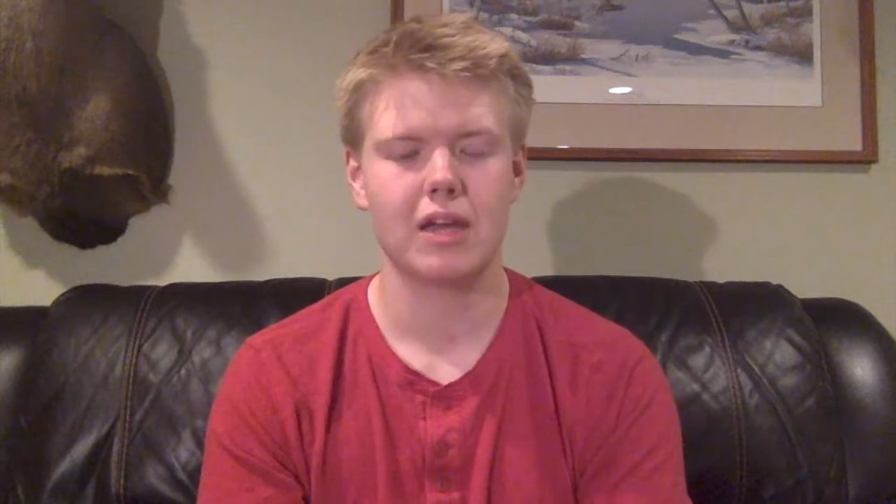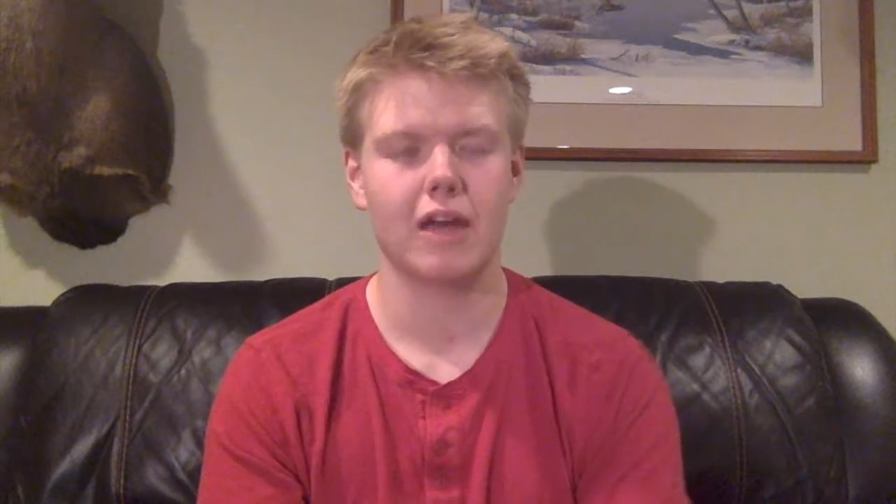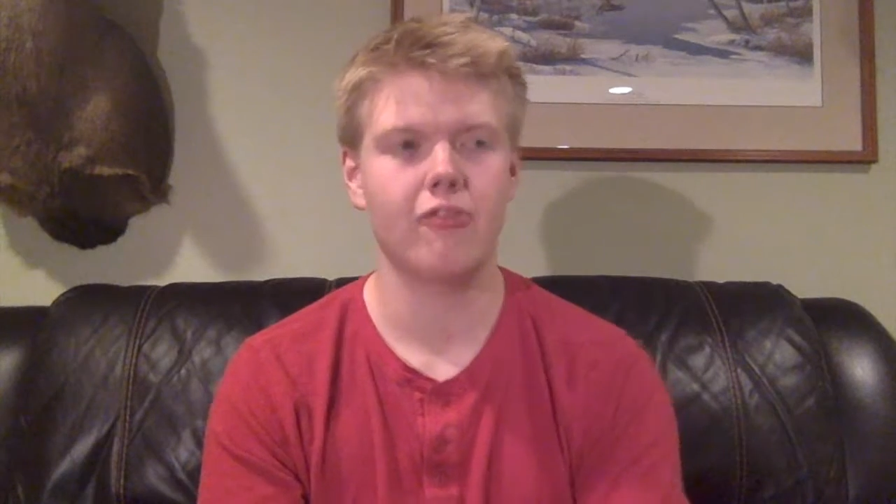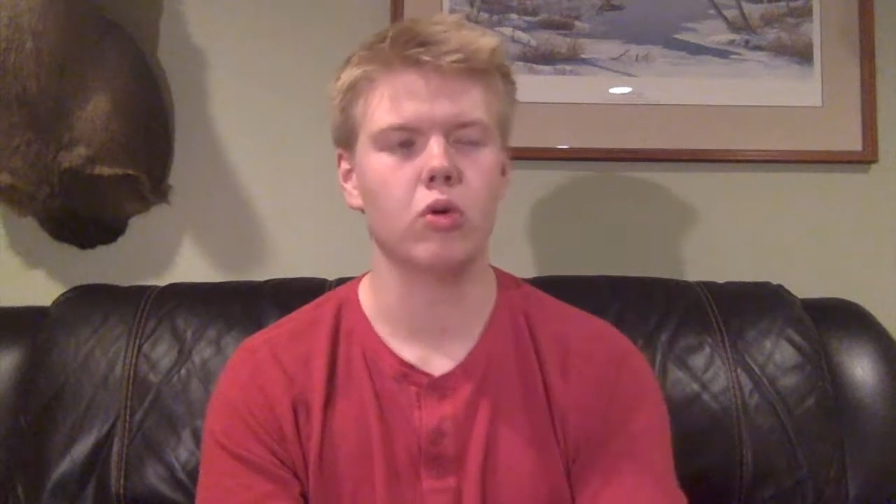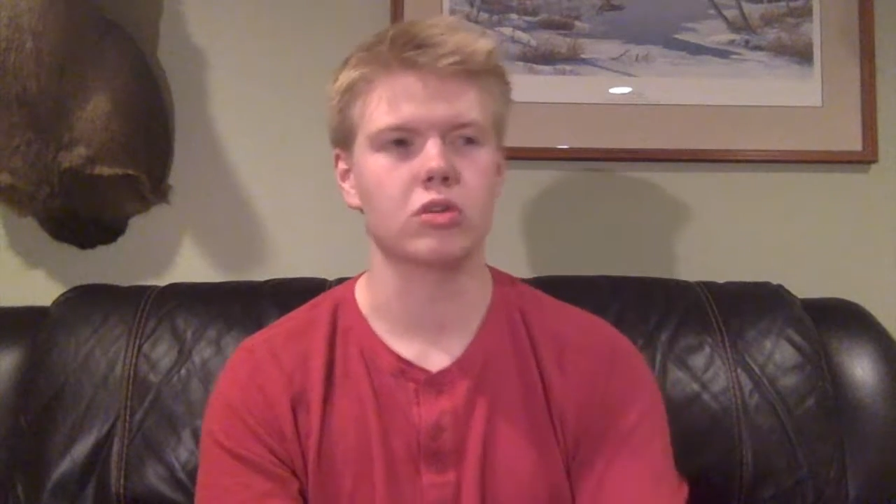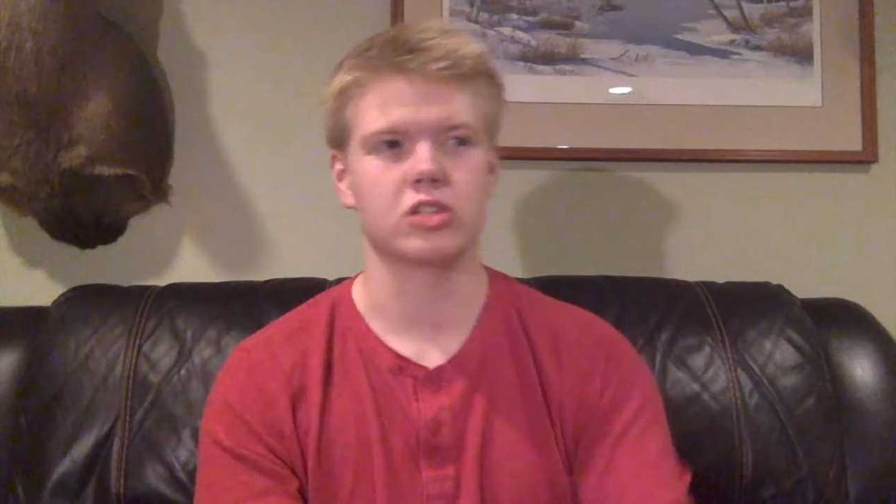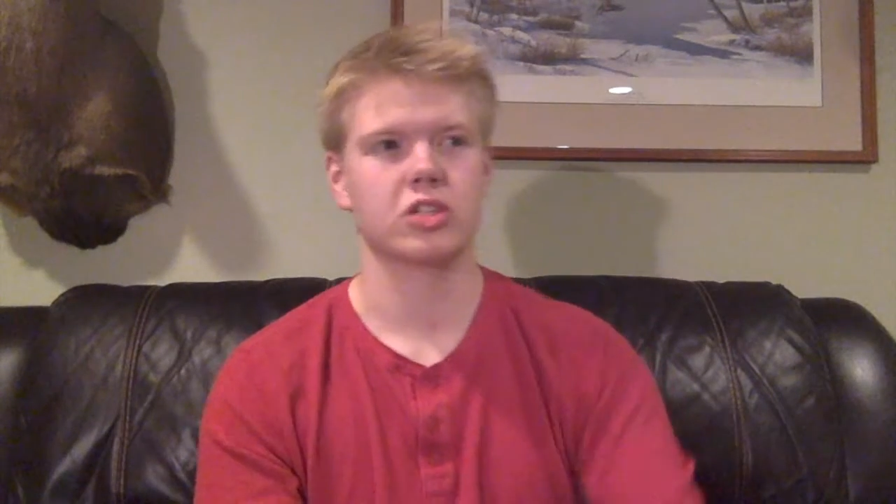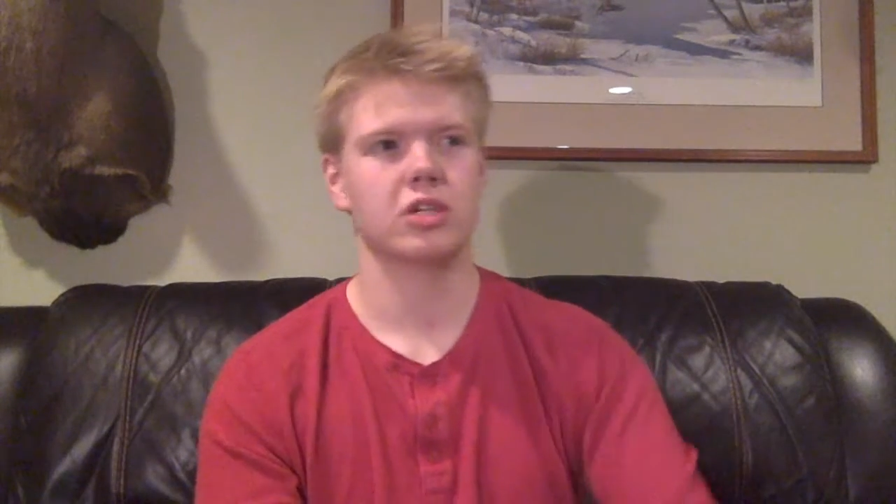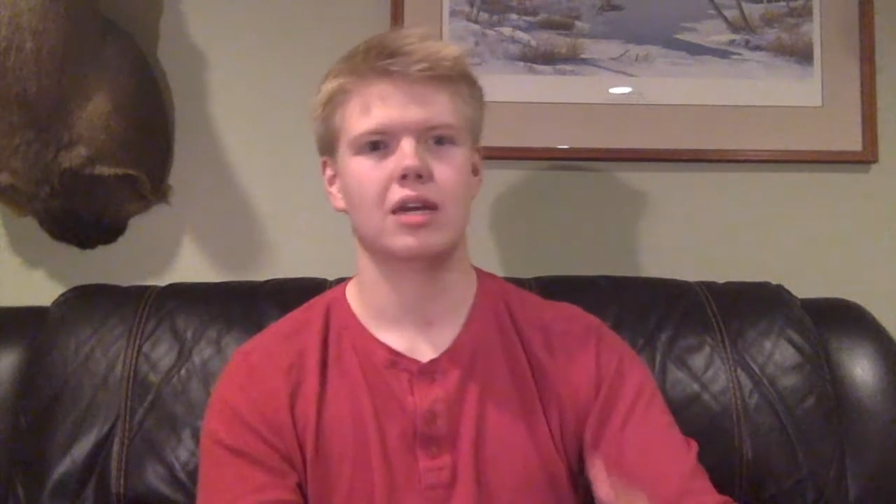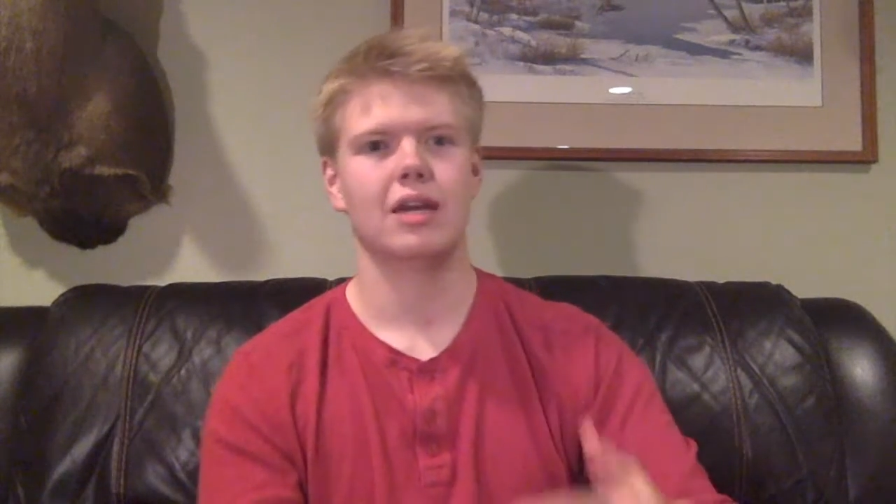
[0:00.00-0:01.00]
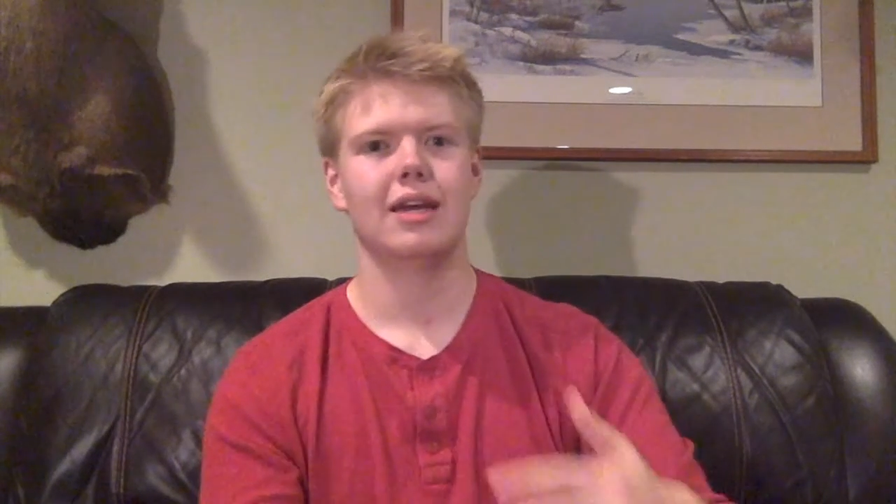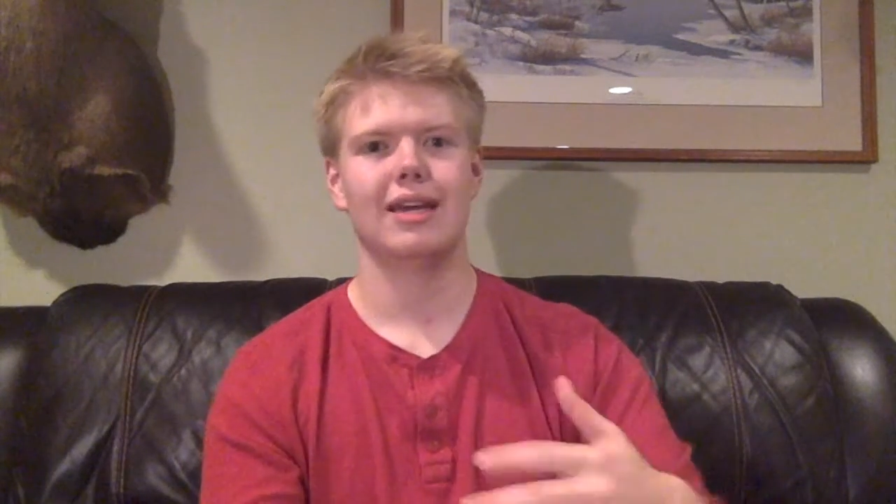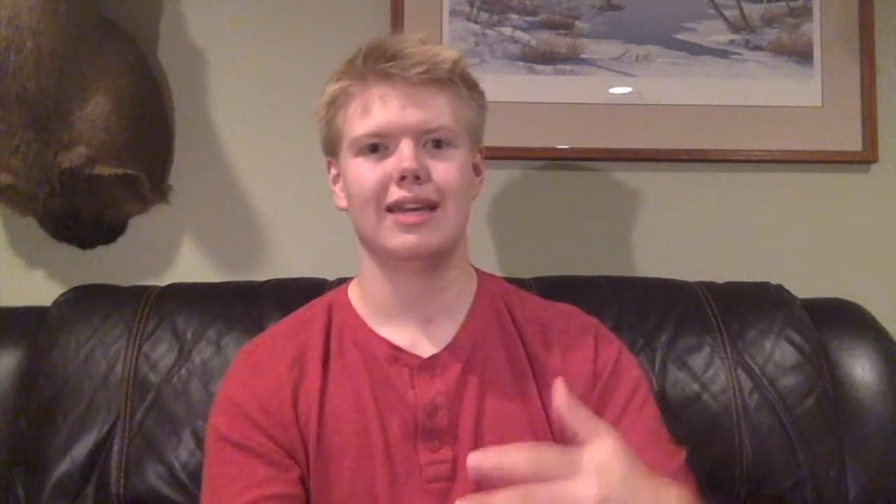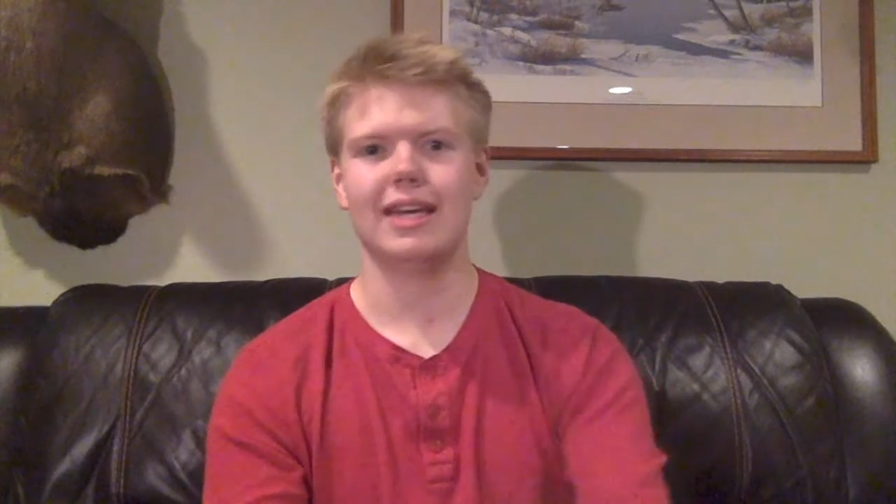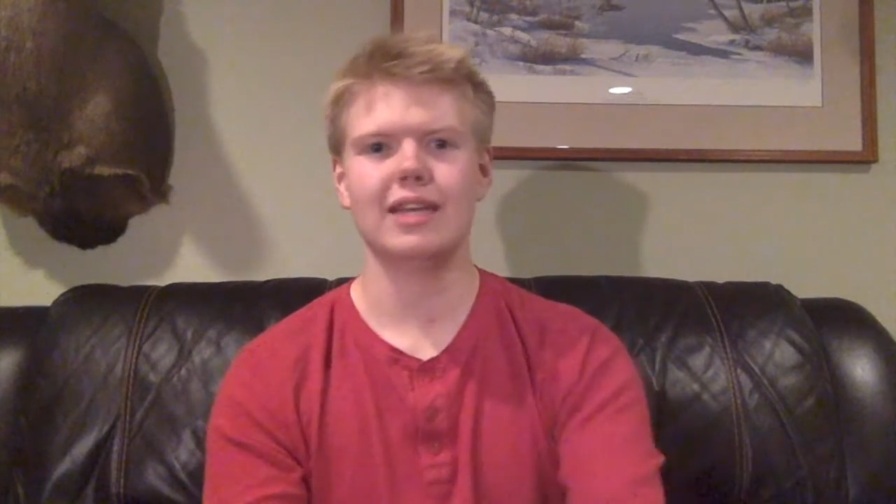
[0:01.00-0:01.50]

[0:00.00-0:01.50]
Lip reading: Of course, he